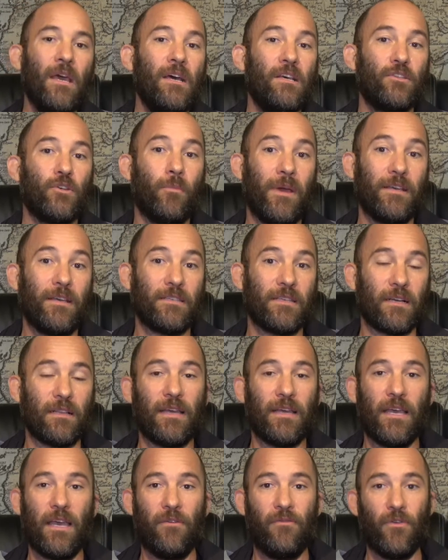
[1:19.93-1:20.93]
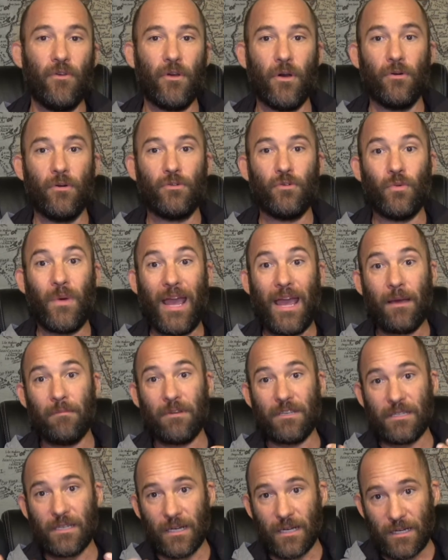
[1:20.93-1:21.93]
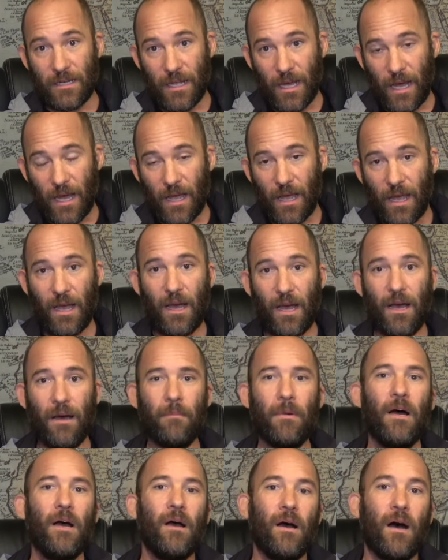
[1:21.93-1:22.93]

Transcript: So basically, if you go to Amazon.com,